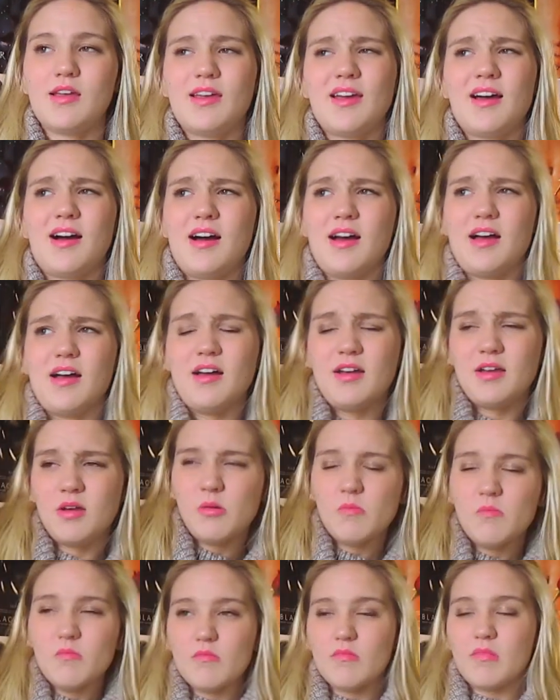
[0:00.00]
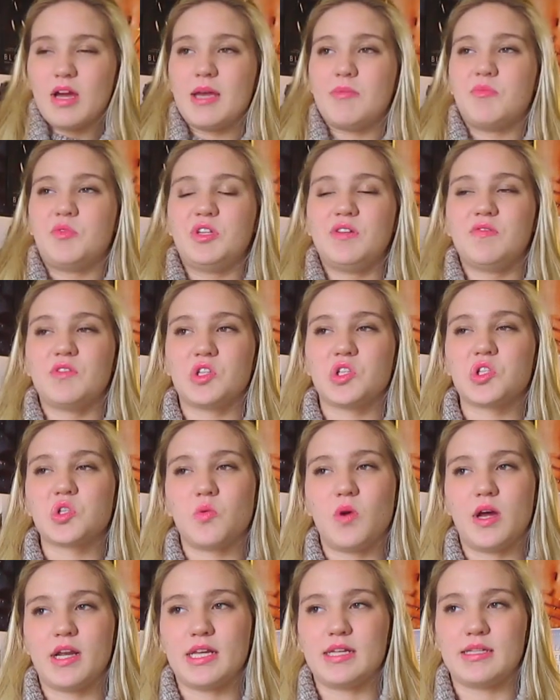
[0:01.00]
I believe in his
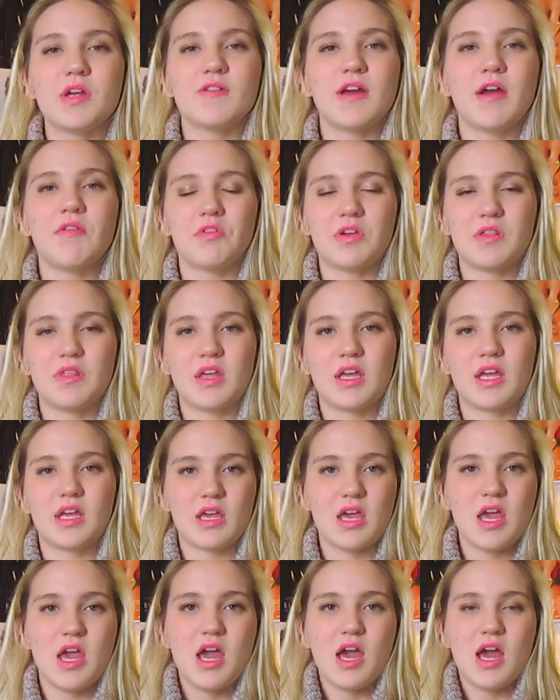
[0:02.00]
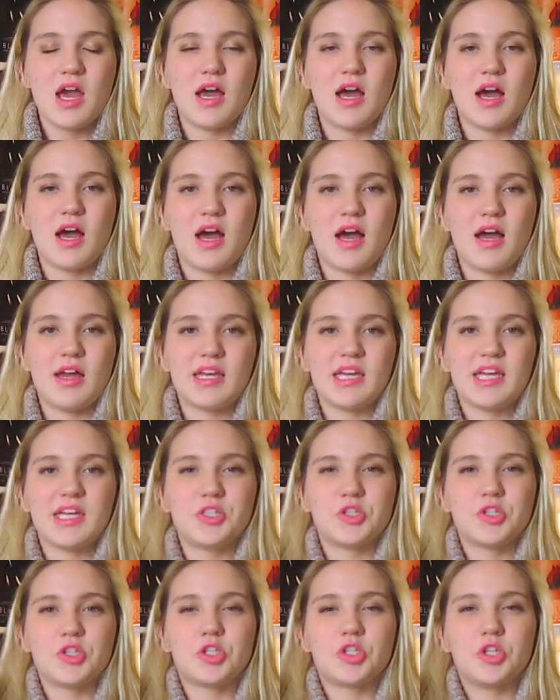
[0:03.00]
20s. Everything,
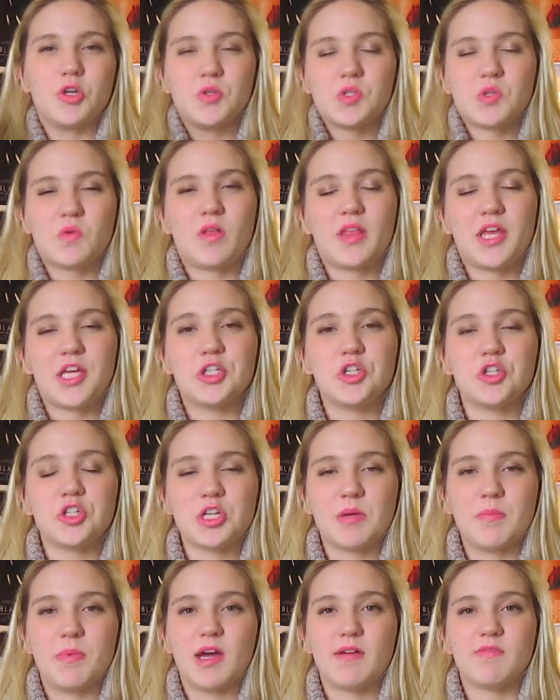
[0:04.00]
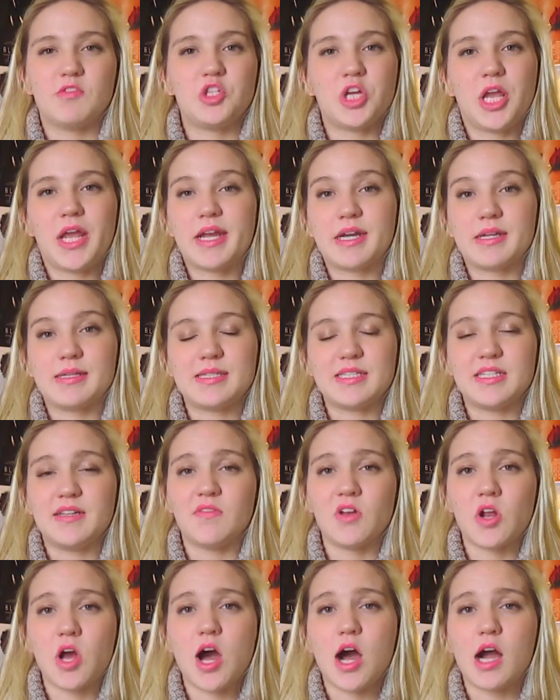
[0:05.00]
it just shows the relationship of Jane and
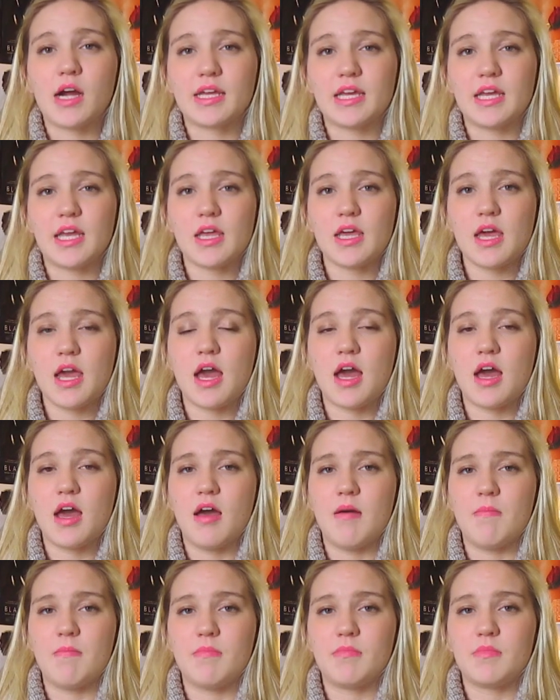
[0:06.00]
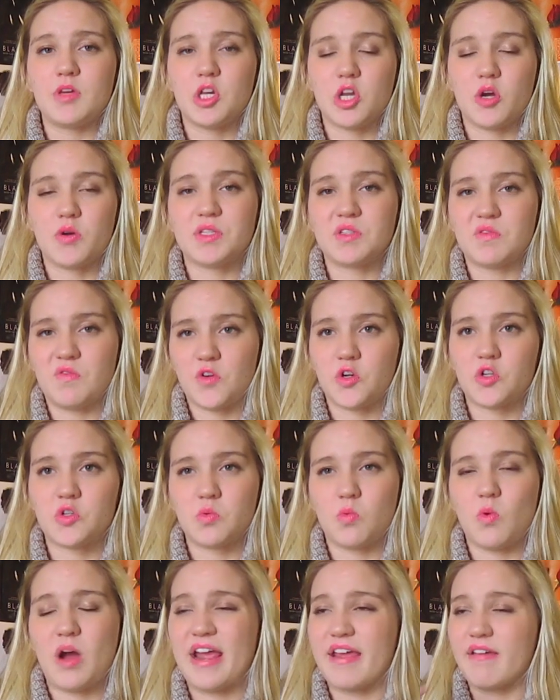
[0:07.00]
Stephen Hawking, you know, his
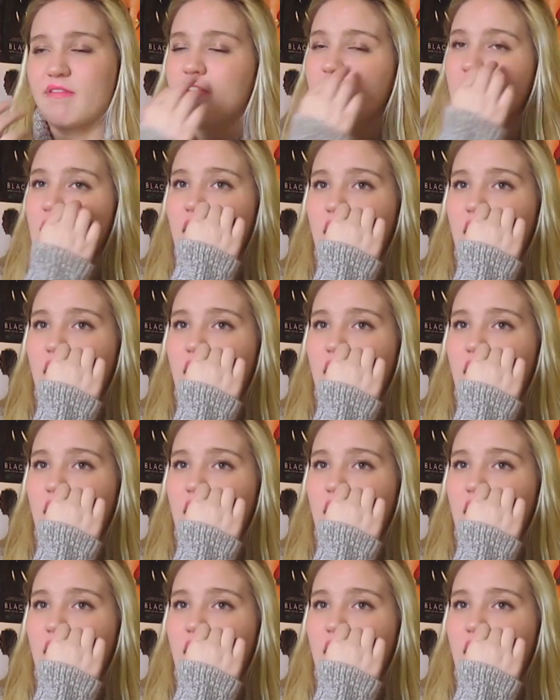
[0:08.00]
first wife.